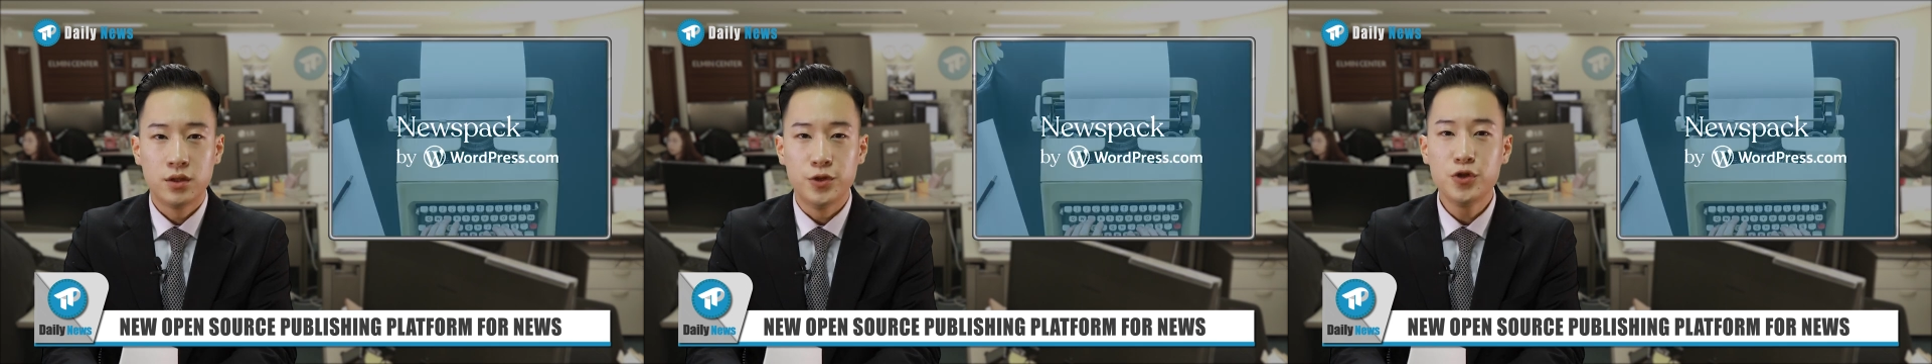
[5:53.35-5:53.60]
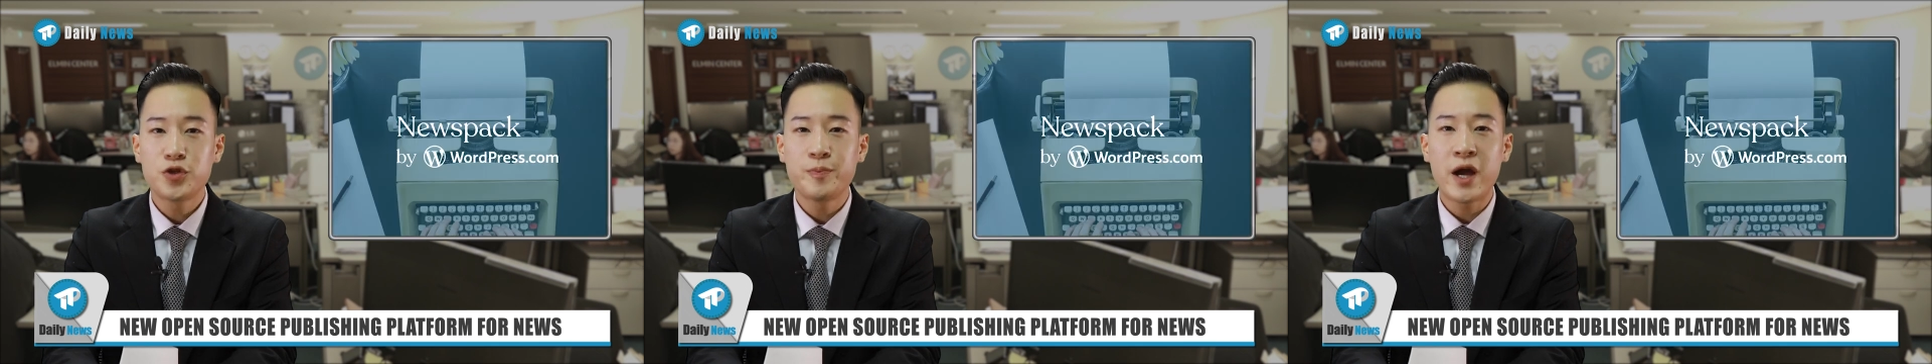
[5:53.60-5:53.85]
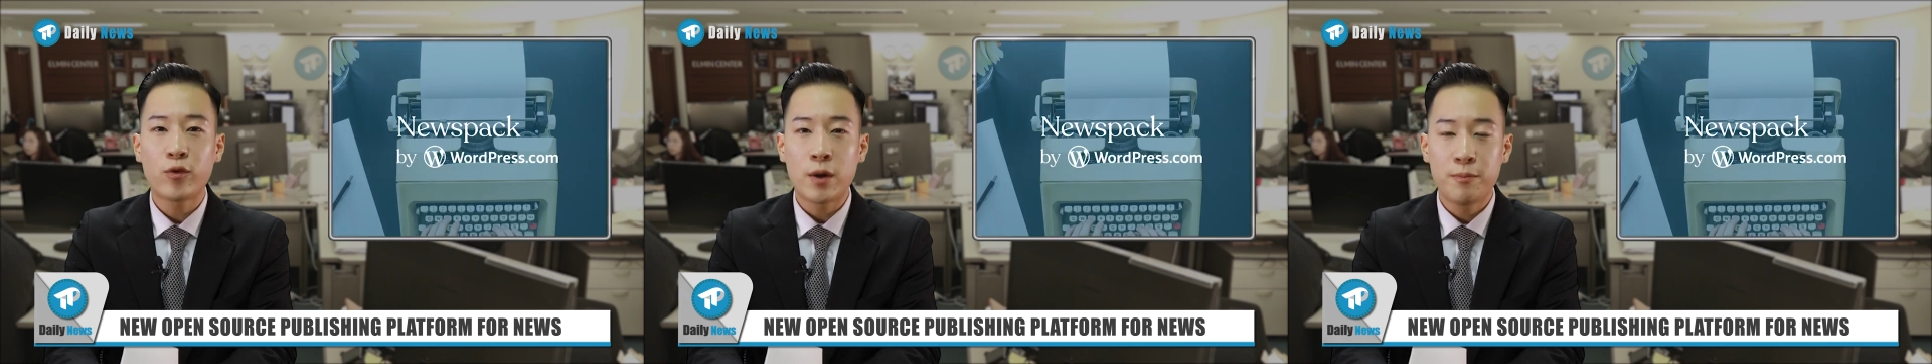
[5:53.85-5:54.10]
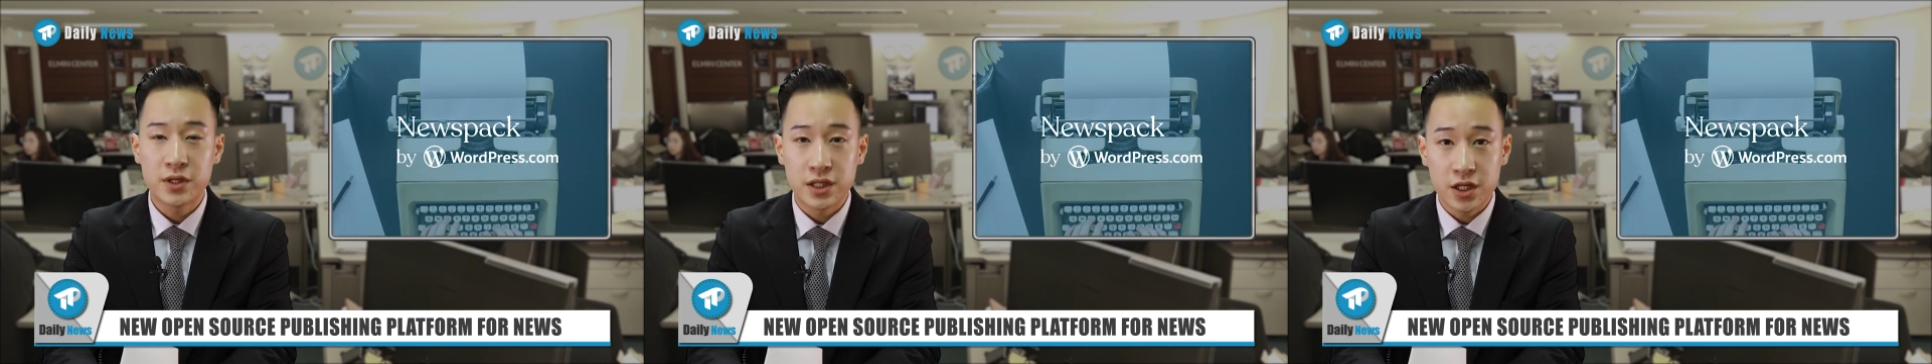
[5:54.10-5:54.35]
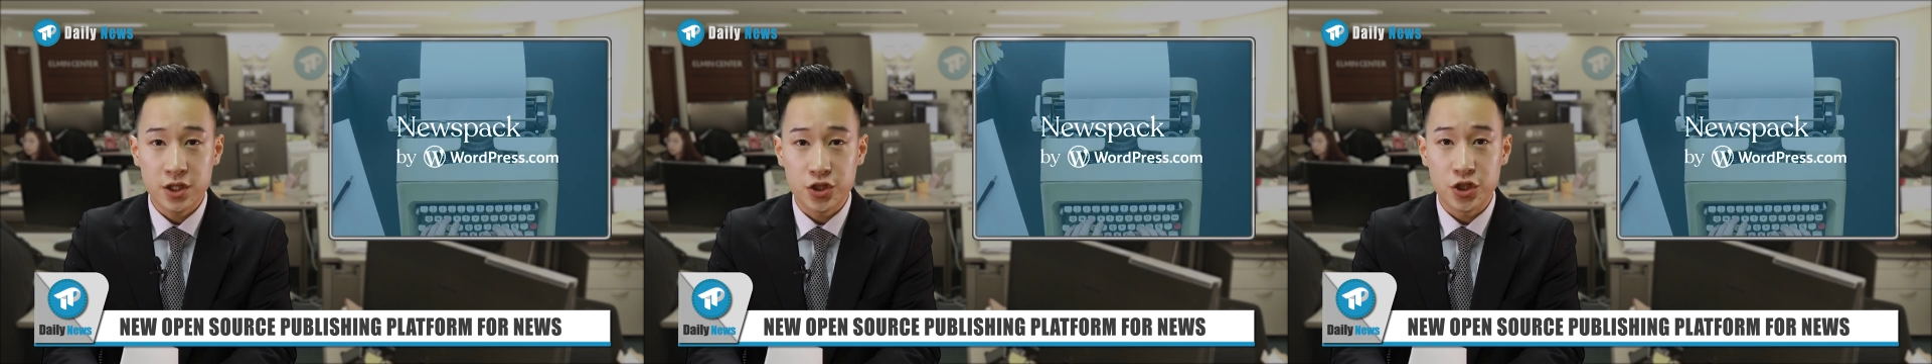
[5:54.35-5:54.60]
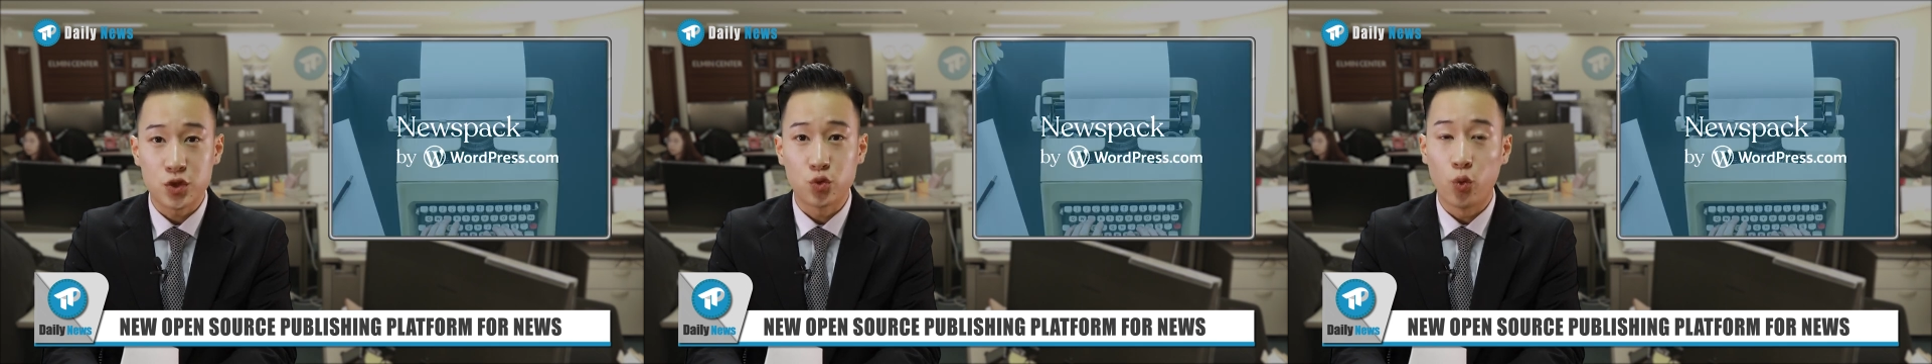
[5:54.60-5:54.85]
Newsback represents
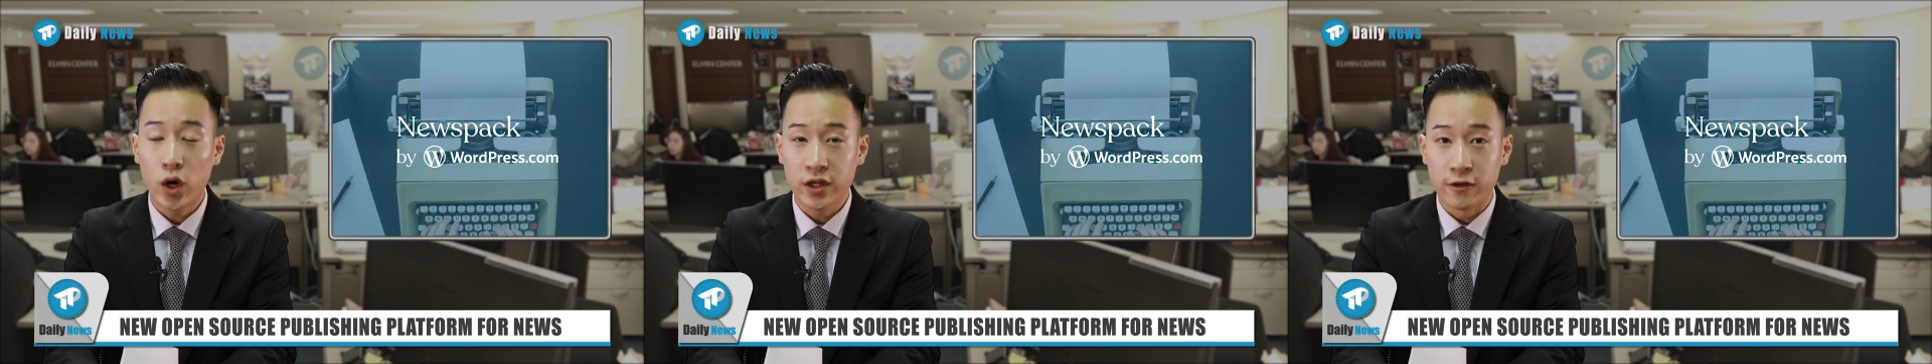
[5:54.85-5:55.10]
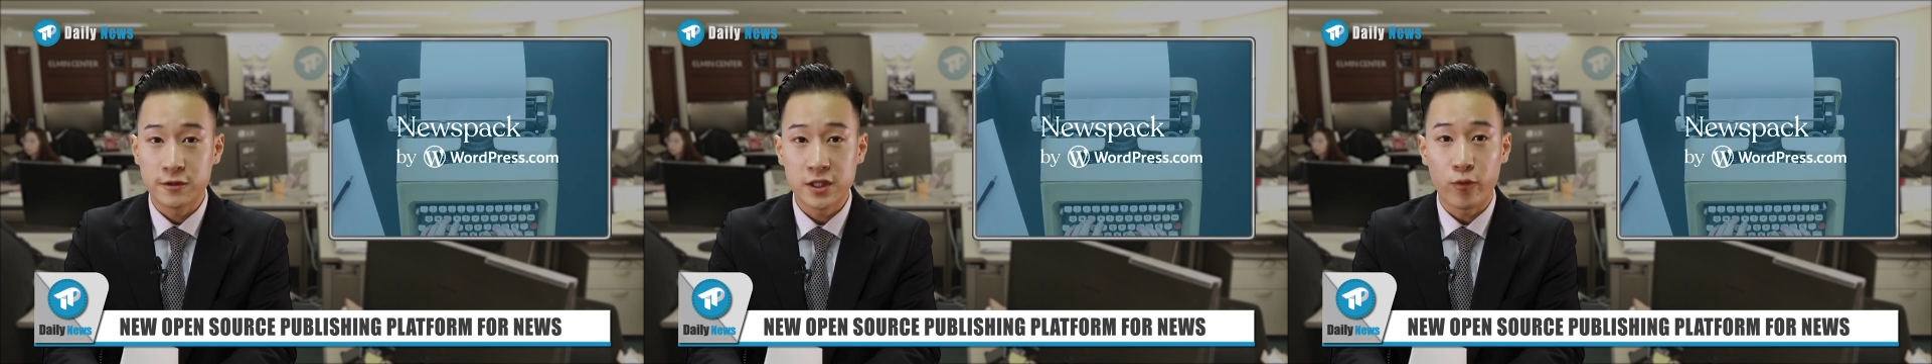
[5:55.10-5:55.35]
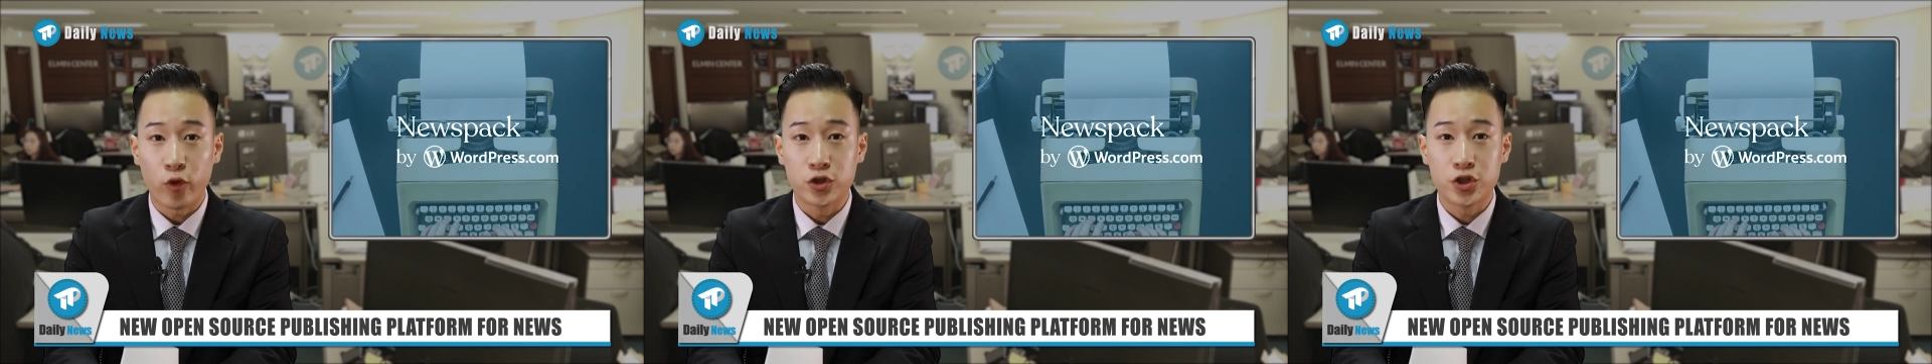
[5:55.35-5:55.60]
just one of several